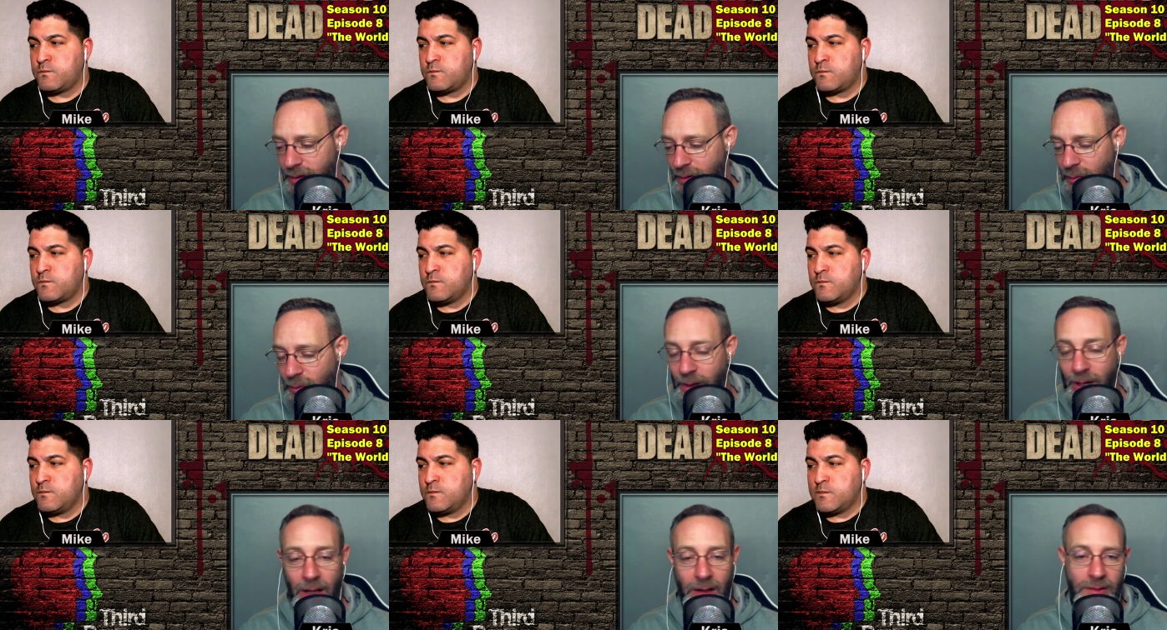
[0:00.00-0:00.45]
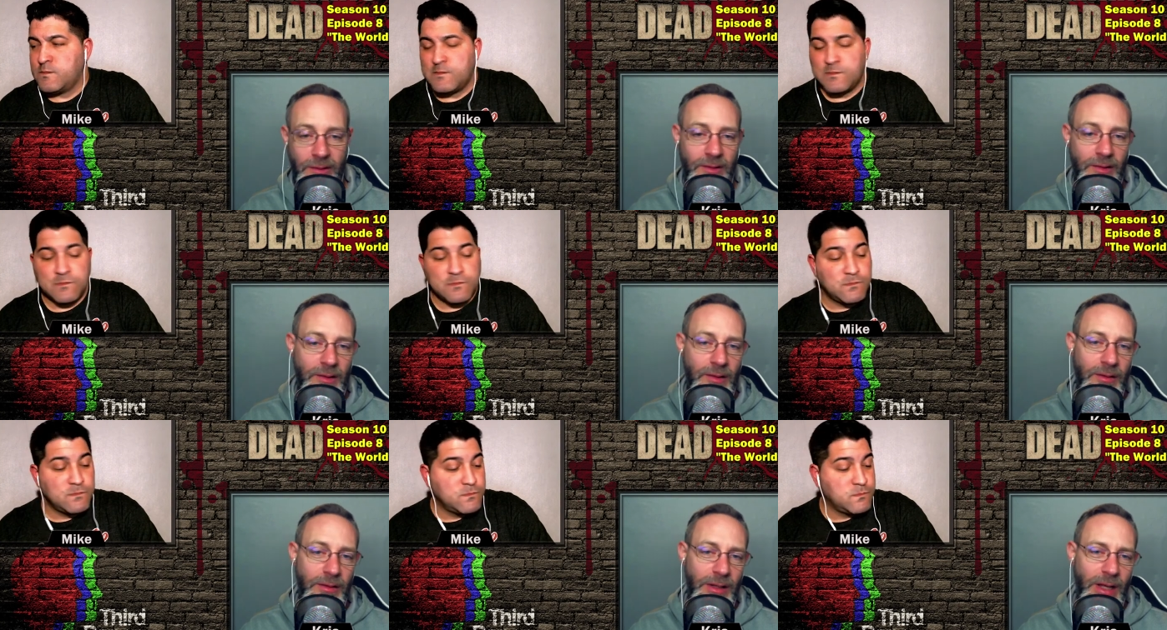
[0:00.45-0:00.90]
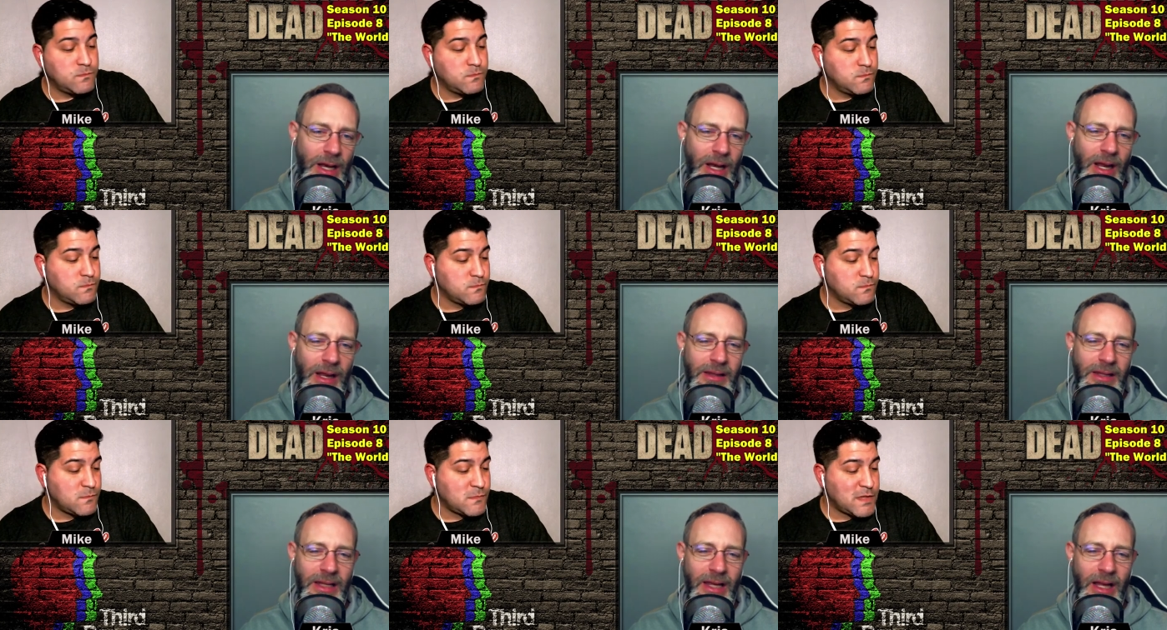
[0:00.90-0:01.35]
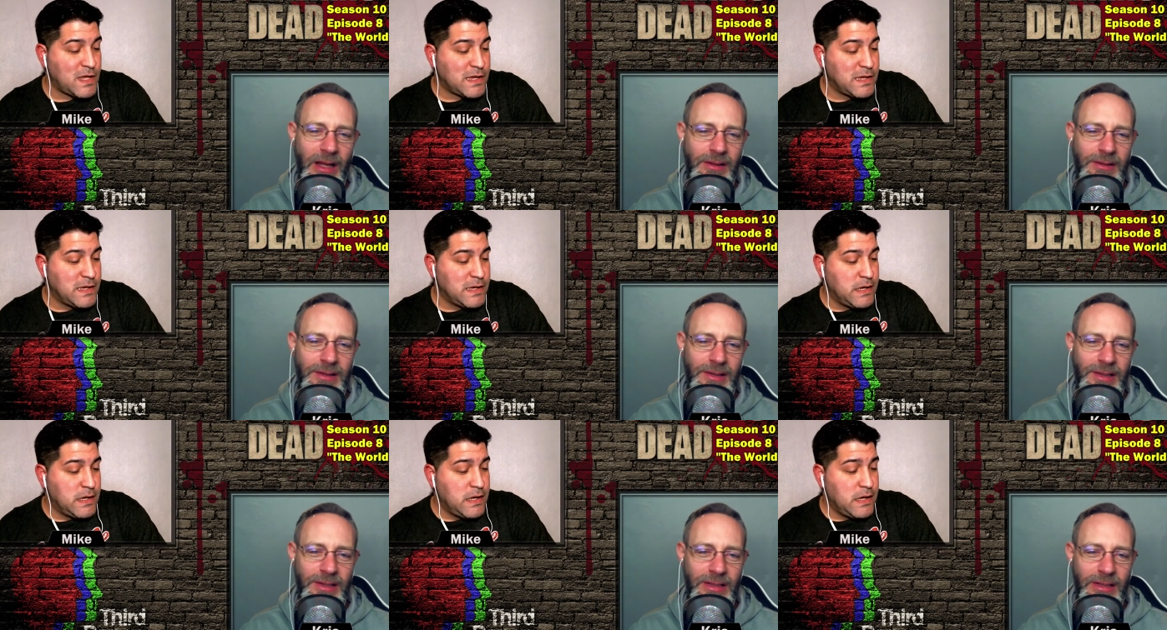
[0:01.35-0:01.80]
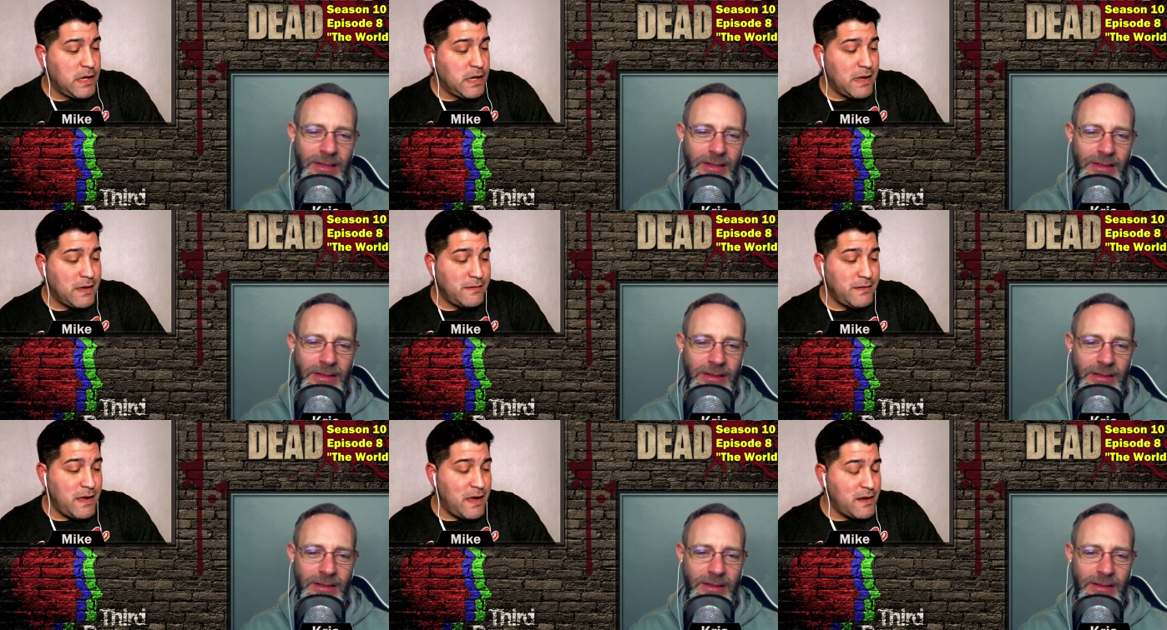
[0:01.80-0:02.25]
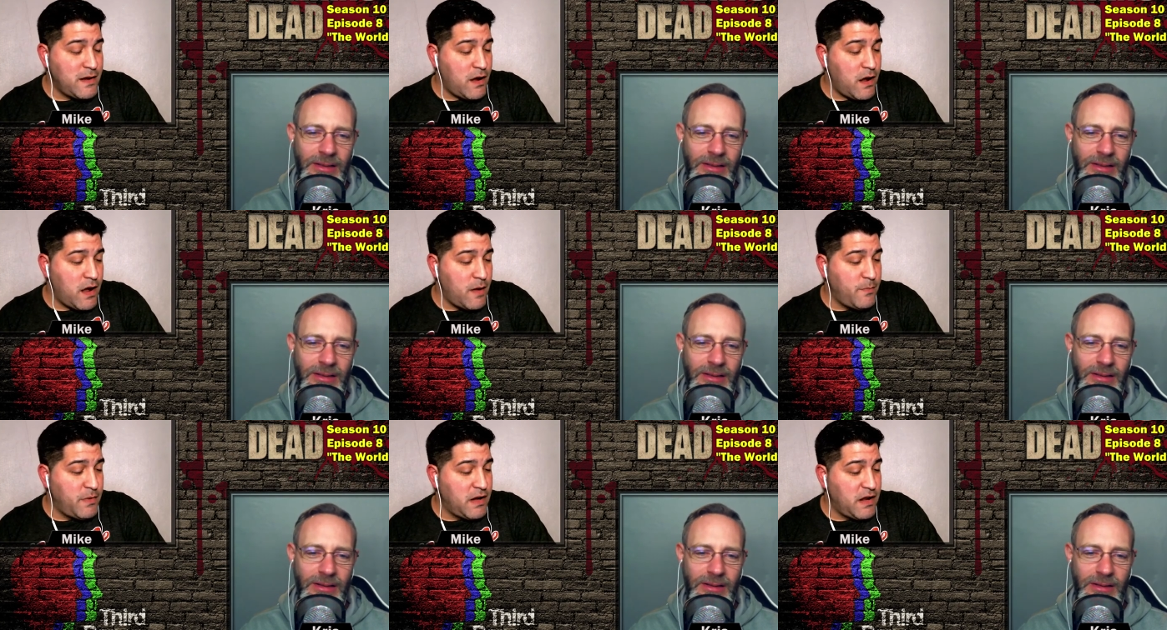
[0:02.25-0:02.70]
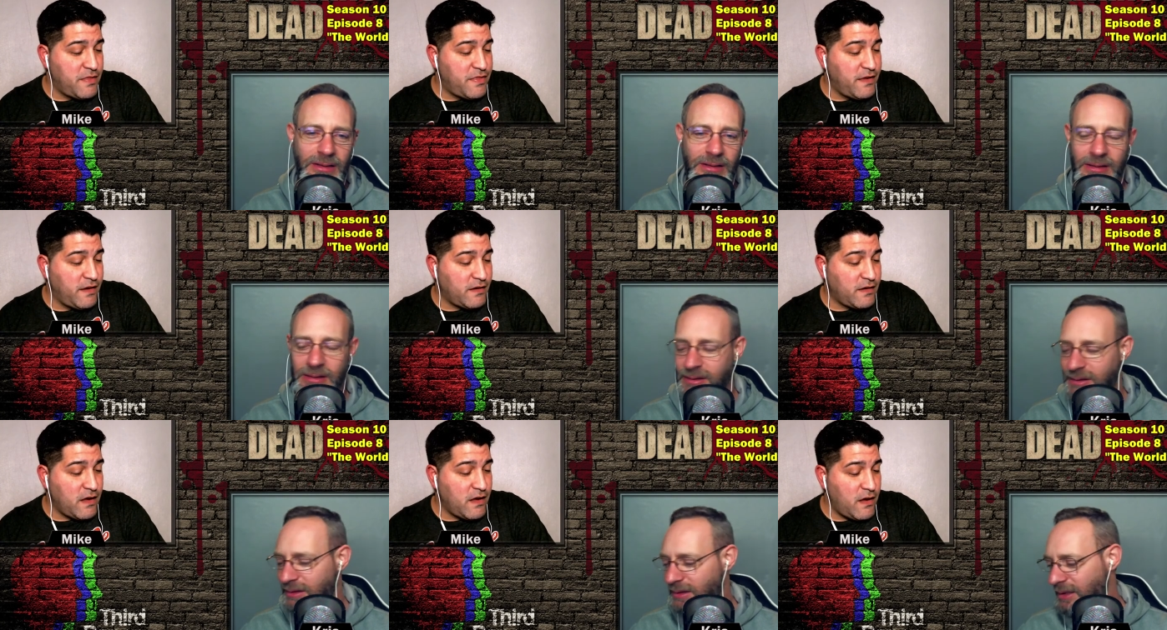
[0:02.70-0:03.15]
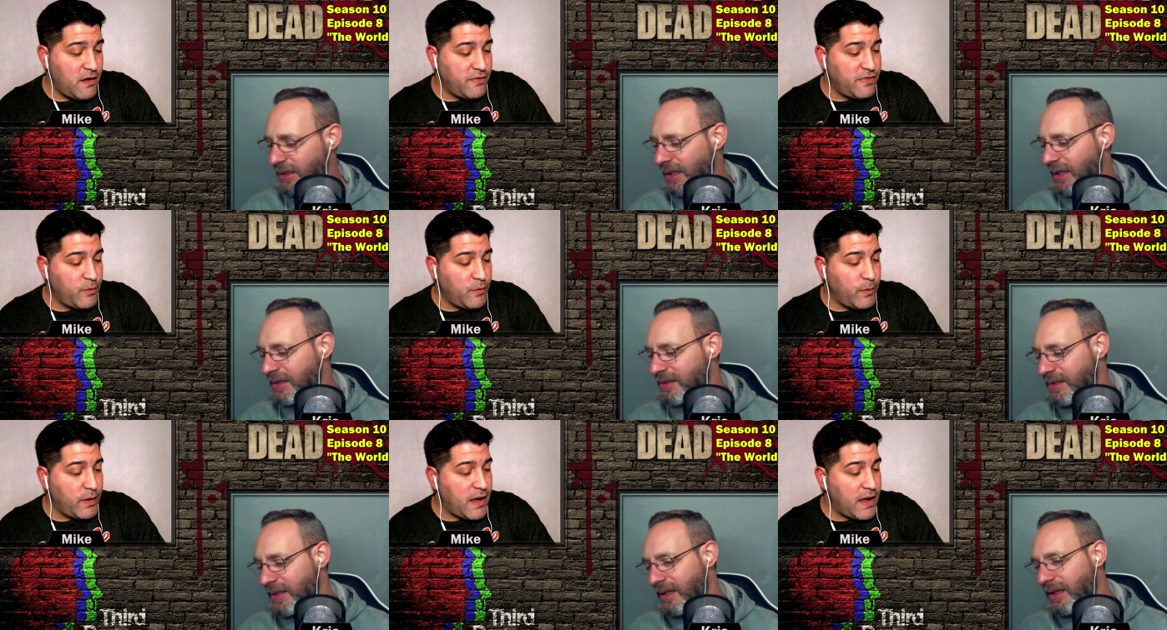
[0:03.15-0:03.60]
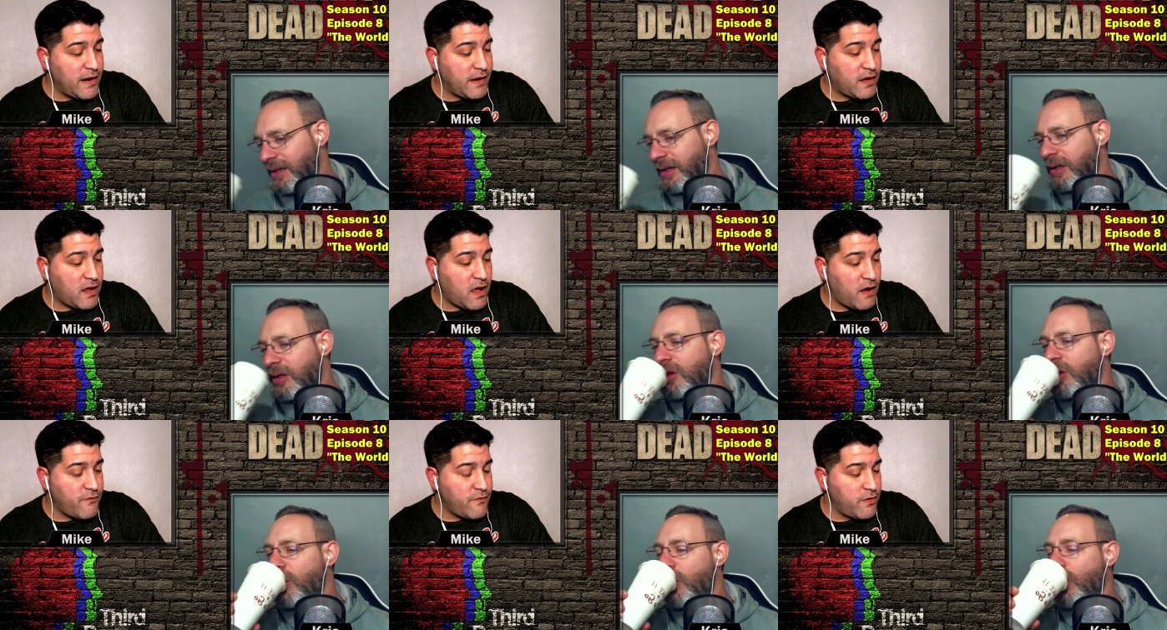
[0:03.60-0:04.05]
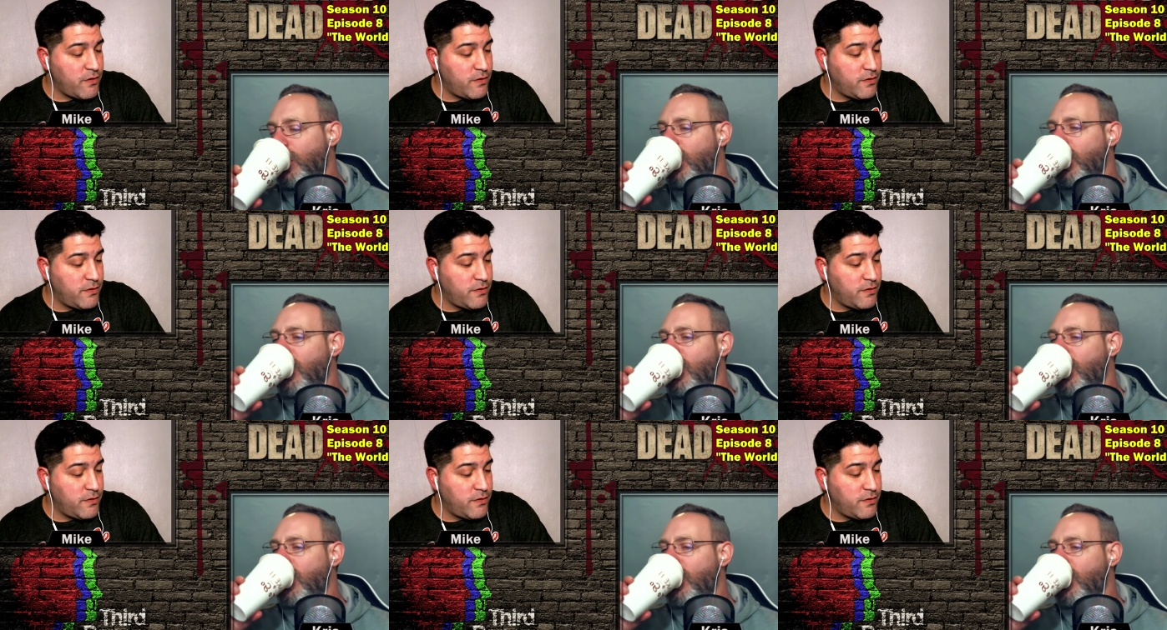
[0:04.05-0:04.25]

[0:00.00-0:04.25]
Speaker 1: what else? Anything else? Yeah, no. I mean, I think uh, I think we kind of covered.